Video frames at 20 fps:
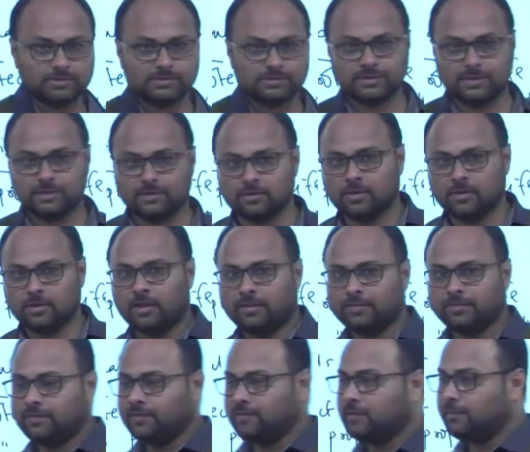state.
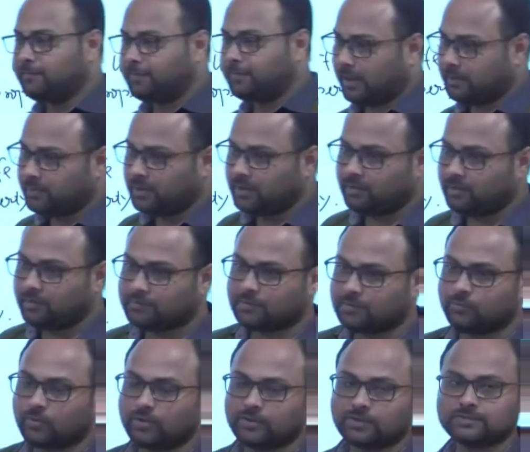This is the primary
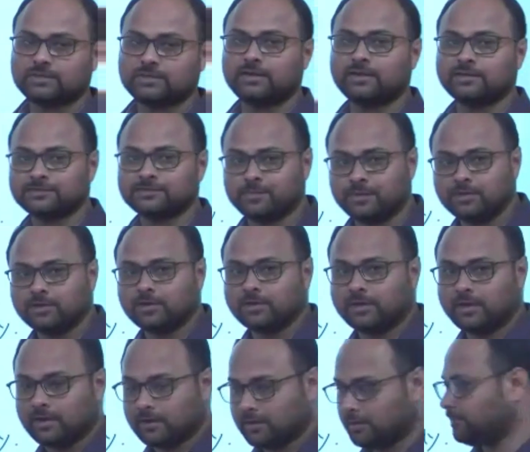reason why a state has been
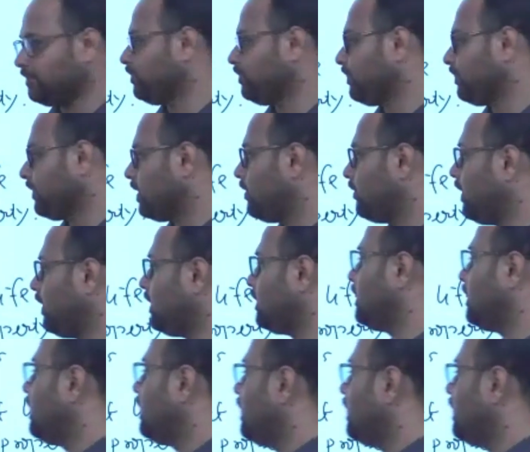created, right?